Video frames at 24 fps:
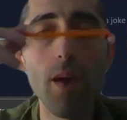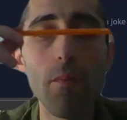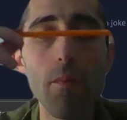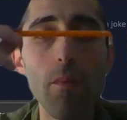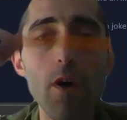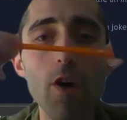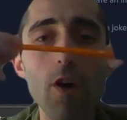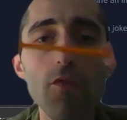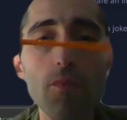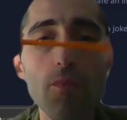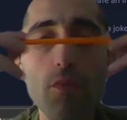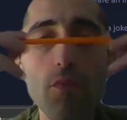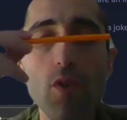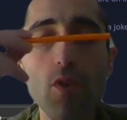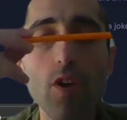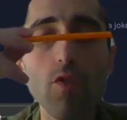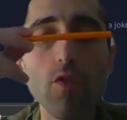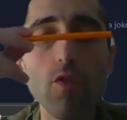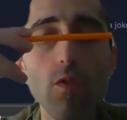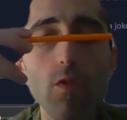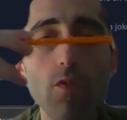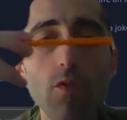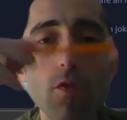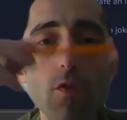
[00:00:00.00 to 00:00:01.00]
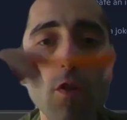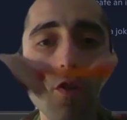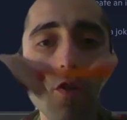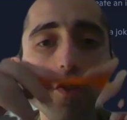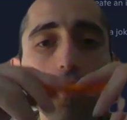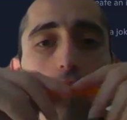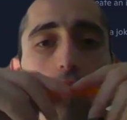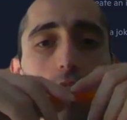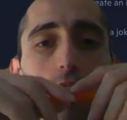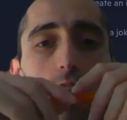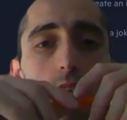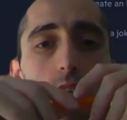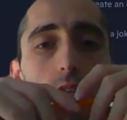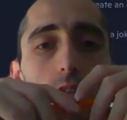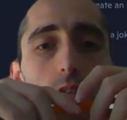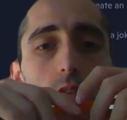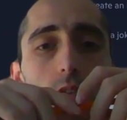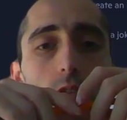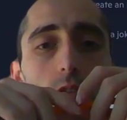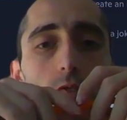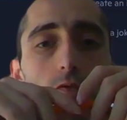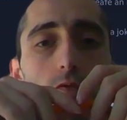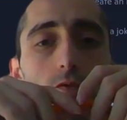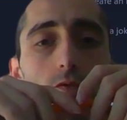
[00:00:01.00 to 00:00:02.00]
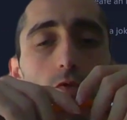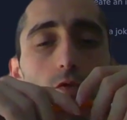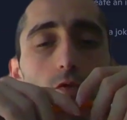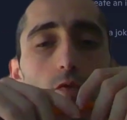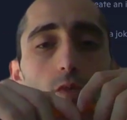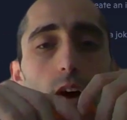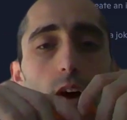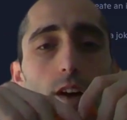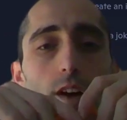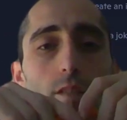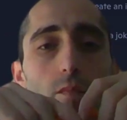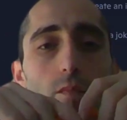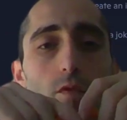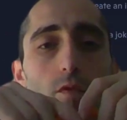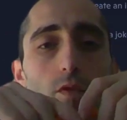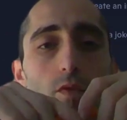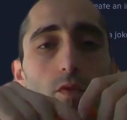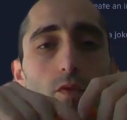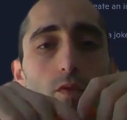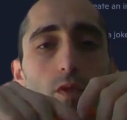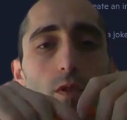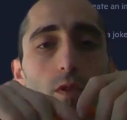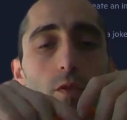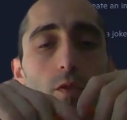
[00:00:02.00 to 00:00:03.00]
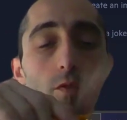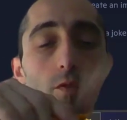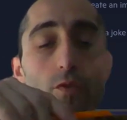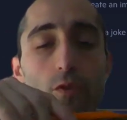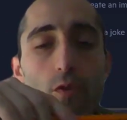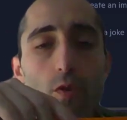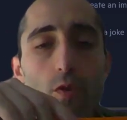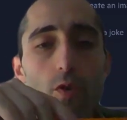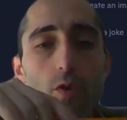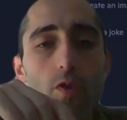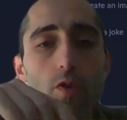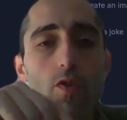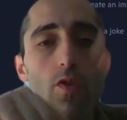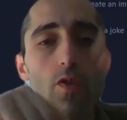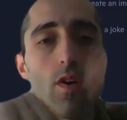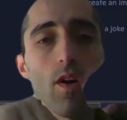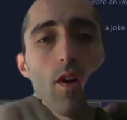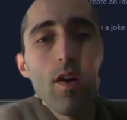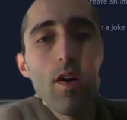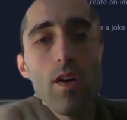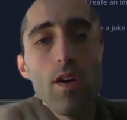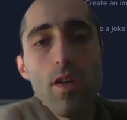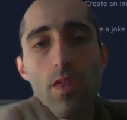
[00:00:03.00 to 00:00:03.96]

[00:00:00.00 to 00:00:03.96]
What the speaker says: above pressure of oxygen of 2 atmosphere, of course,